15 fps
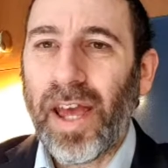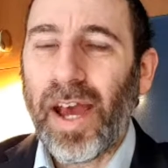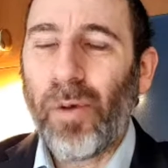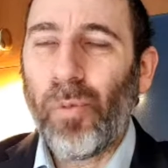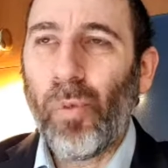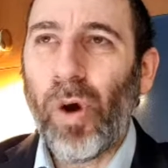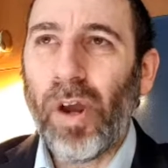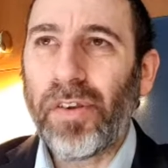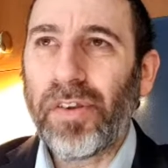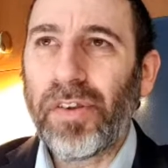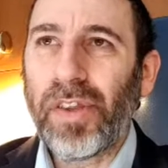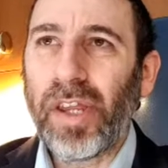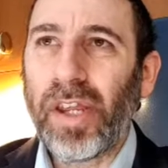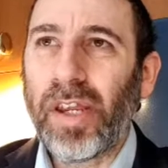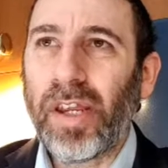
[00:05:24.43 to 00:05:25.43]
And once
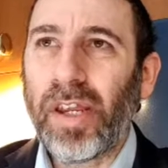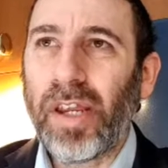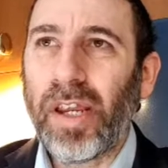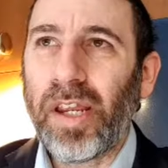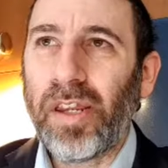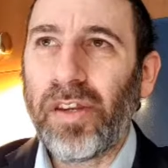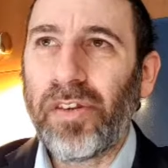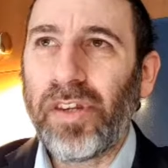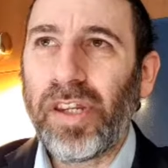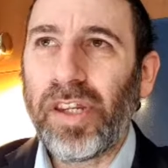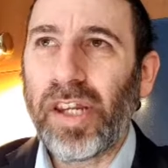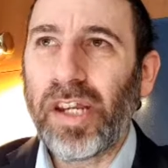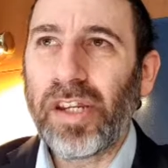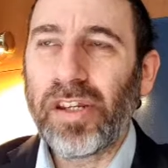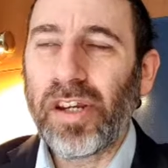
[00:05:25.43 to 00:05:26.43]
in the
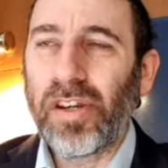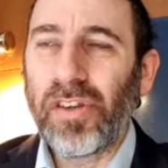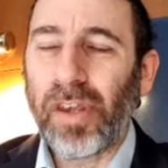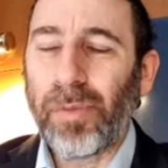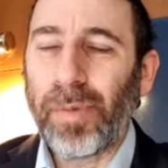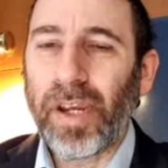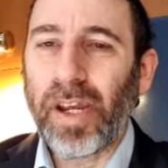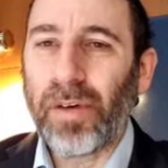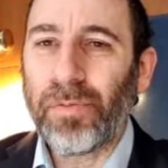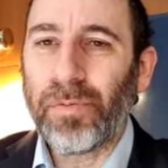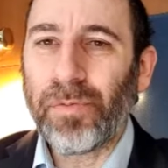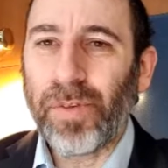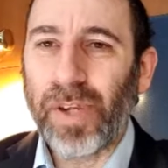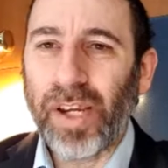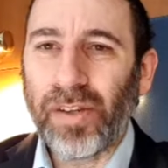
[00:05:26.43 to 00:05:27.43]
teenage years, they become
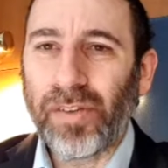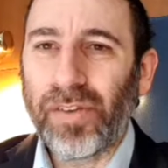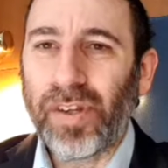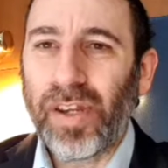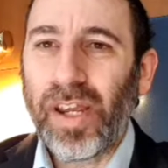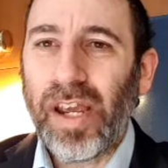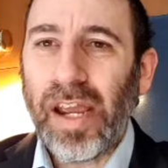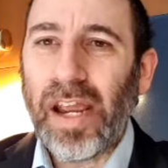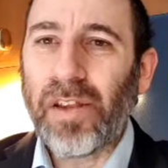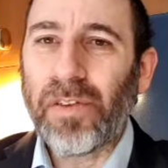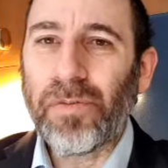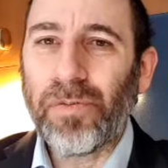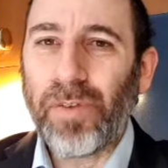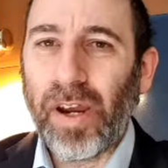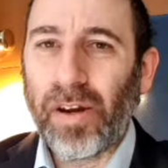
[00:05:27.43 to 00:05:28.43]
fixed,
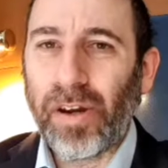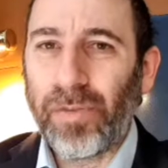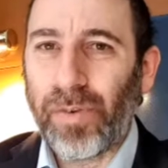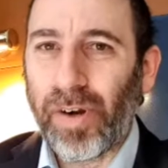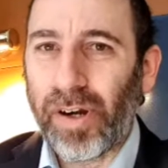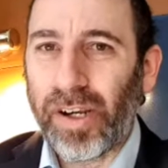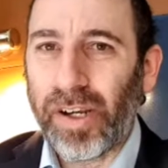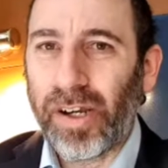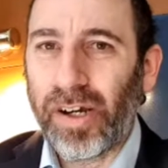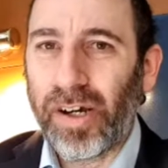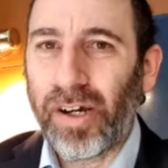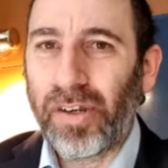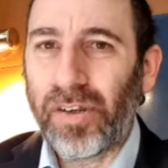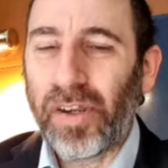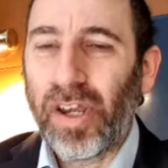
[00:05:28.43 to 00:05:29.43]
it's very, very
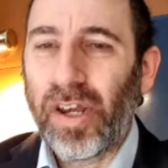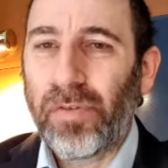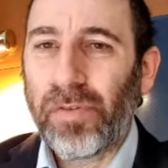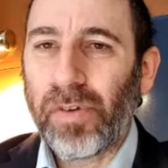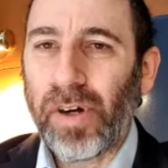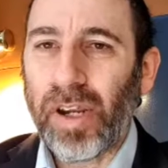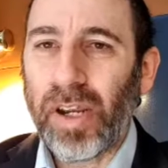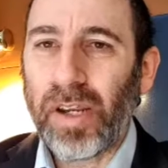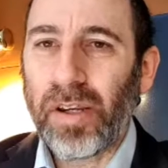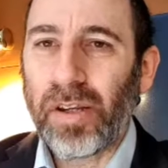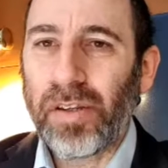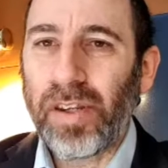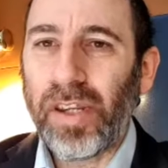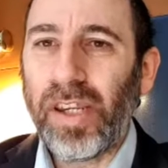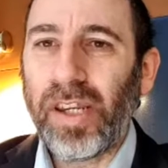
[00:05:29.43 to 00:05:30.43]
hard for a
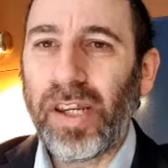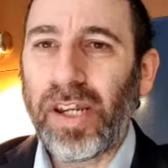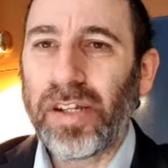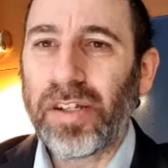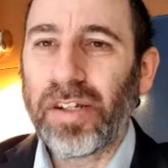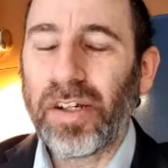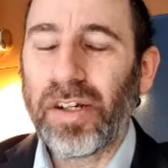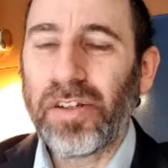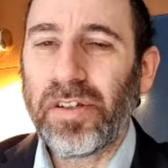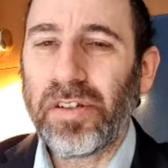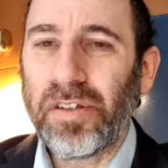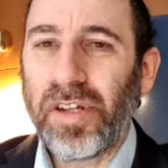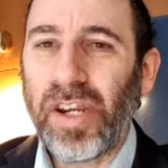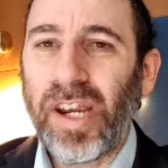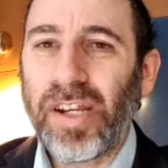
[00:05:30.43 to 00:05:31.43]
teenager to
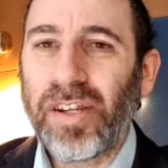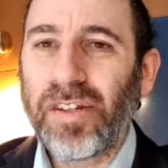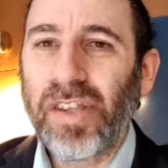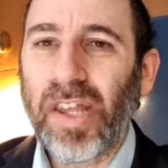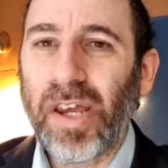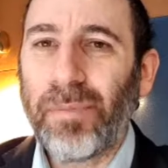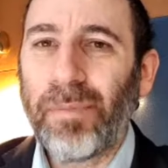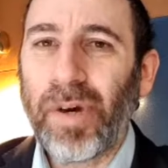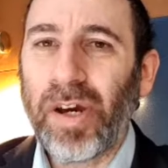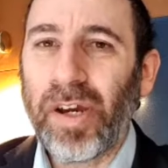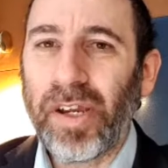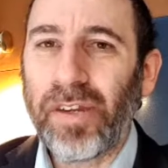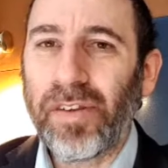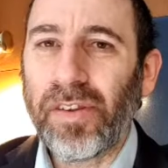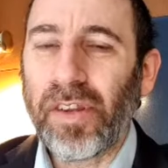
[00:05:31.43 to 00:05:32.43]
change their
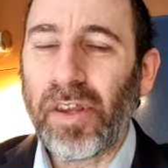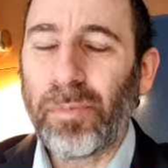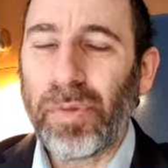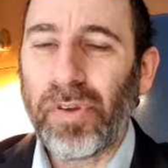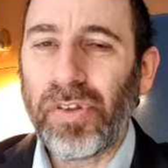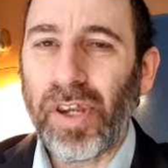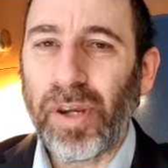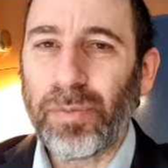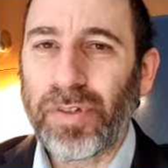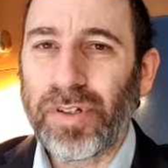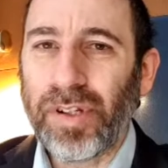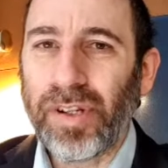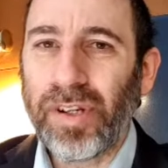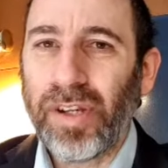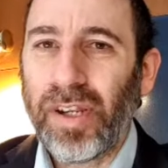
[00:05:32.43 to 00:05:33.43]
mind, their
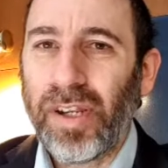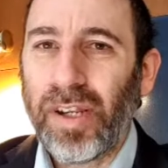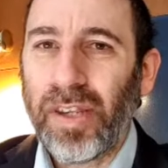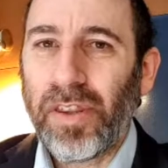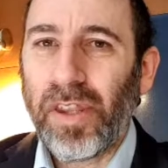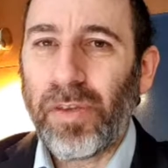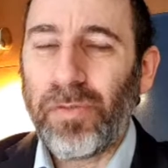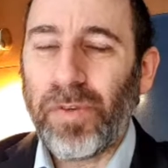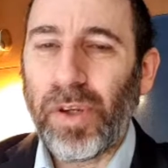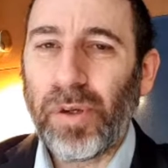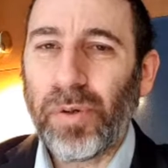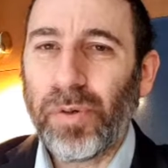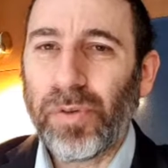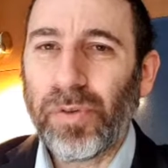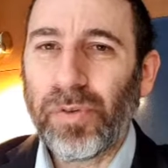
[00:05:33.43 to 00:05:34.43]
perception, their
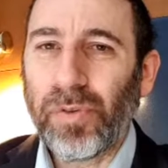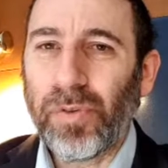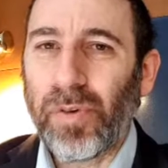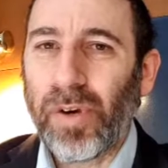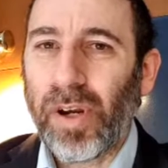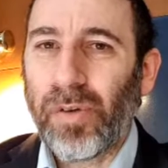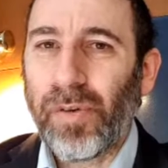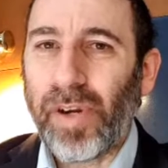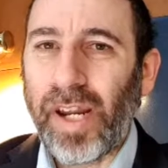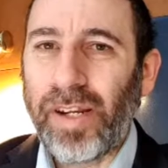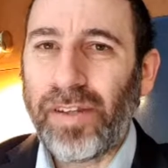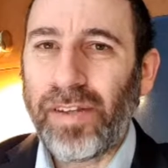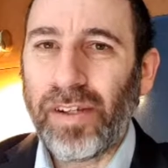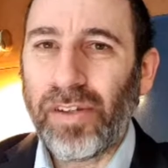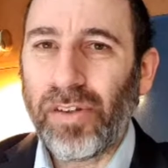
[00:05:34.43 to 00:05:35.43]
views
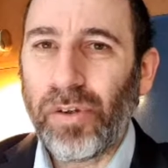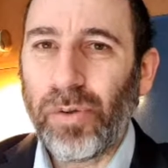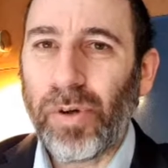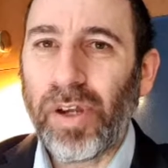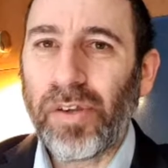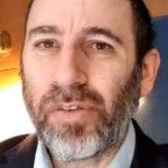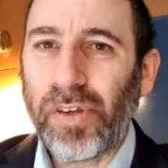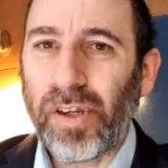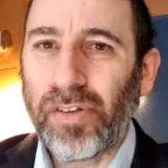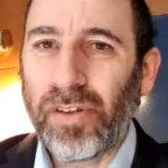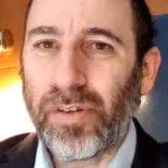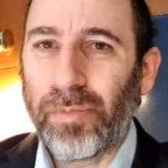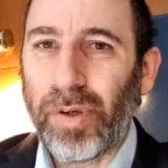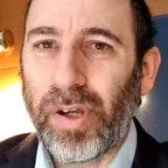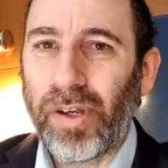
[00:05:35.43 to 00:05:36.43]
relating to a
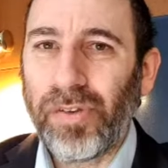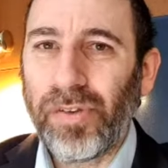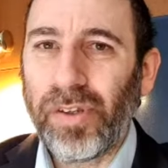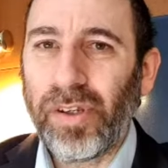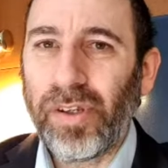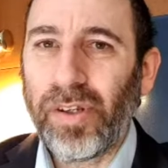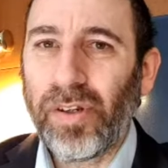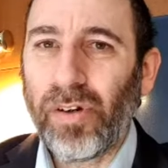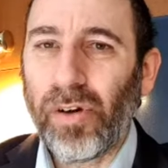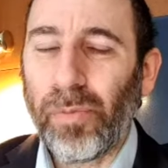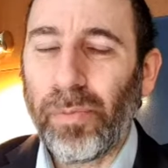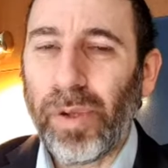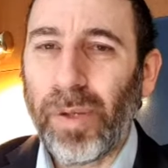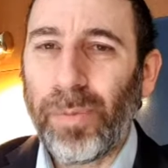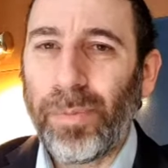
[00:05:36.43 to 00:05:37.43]
certain person
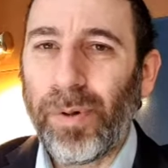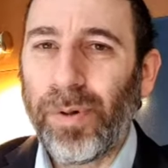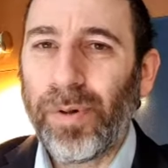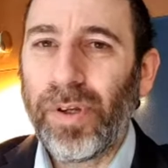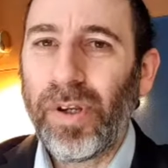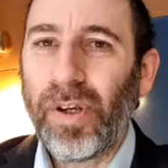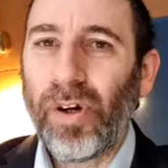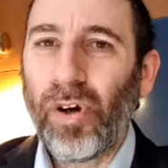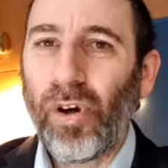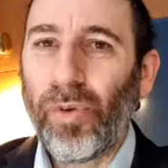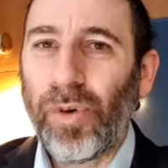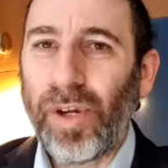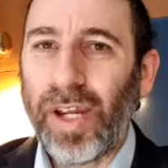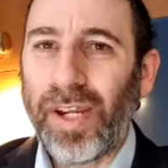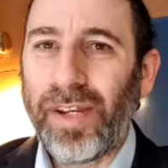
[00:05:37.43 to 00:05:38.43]
or people, or
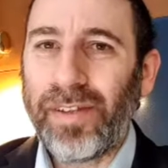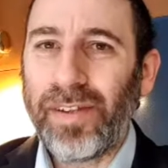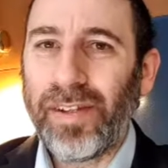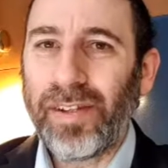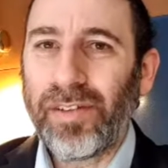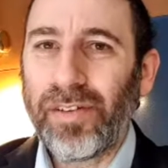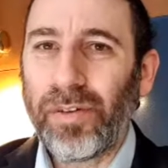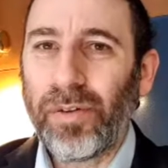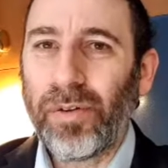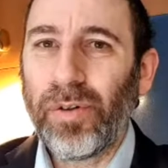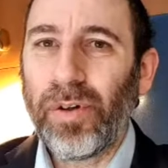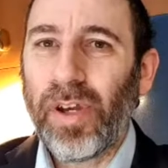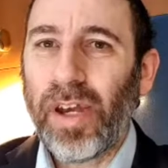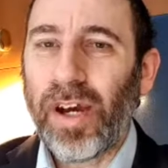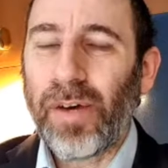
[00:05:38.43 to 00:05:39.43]
relating to
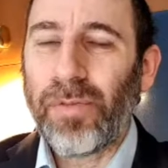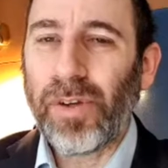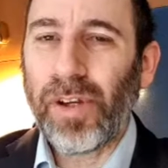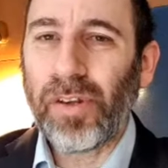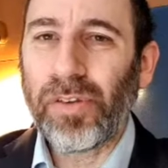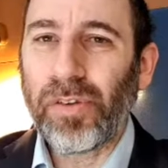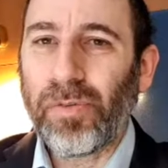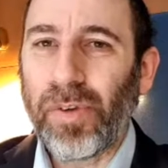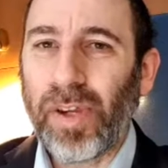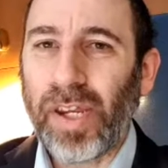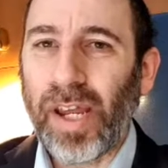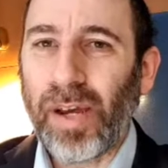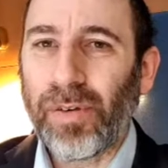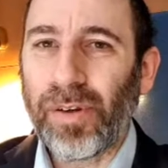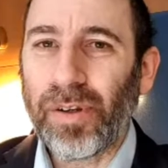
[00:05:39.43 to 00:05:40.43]
a philosophy
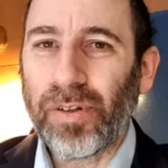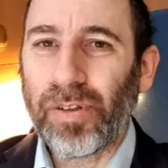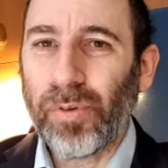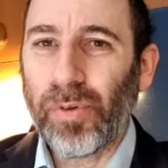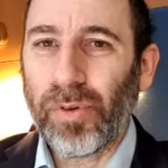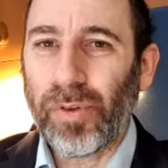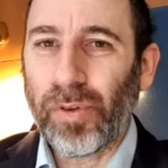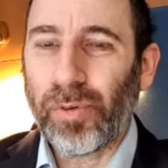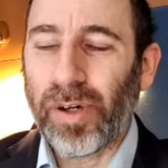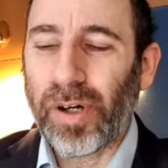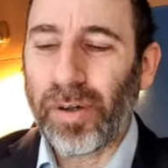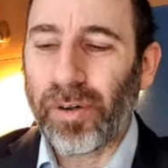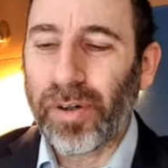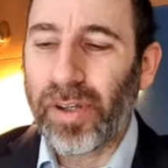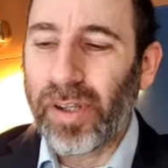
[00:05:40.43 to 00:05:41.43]
and outlook towards the
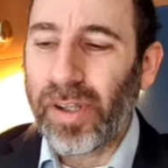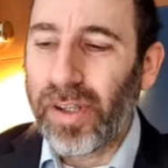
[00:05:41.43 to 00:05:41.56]
world.